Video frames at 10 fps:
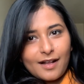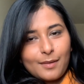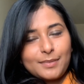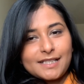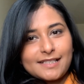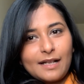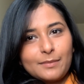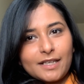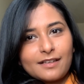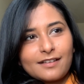Please tell
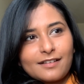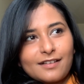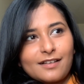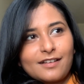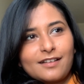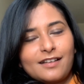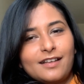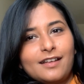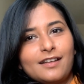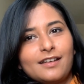me,
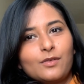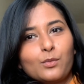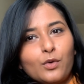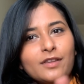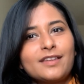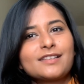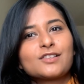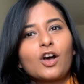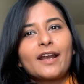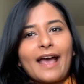would this
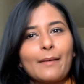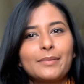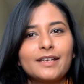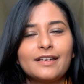not happen